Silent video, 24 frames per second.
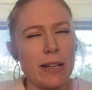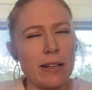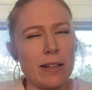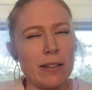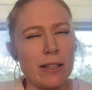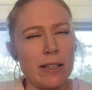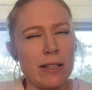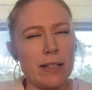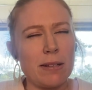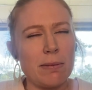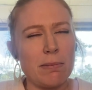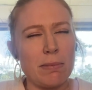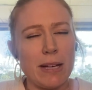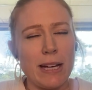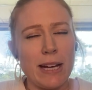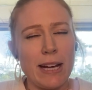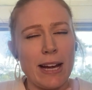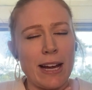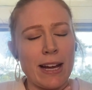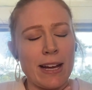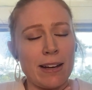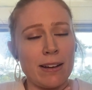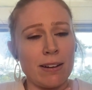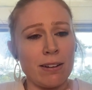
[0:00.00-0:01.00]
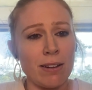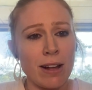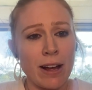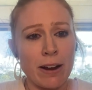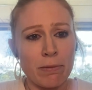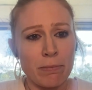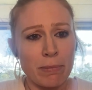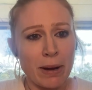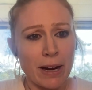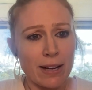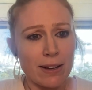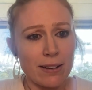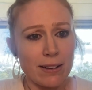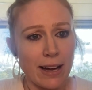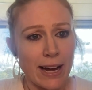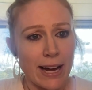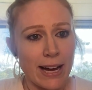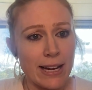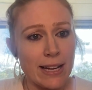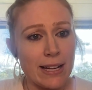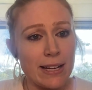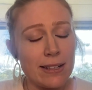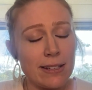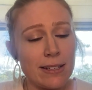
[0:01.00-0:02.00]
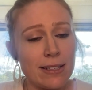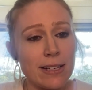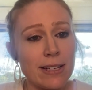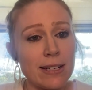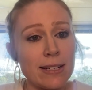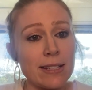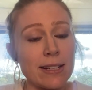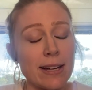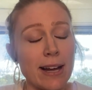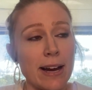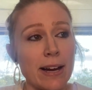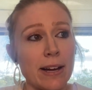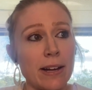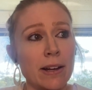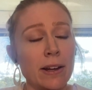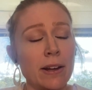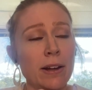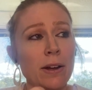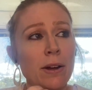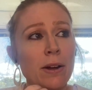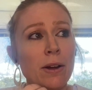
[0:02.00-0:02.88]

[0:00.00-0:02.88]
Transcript: healing to me and a lot of my clients is like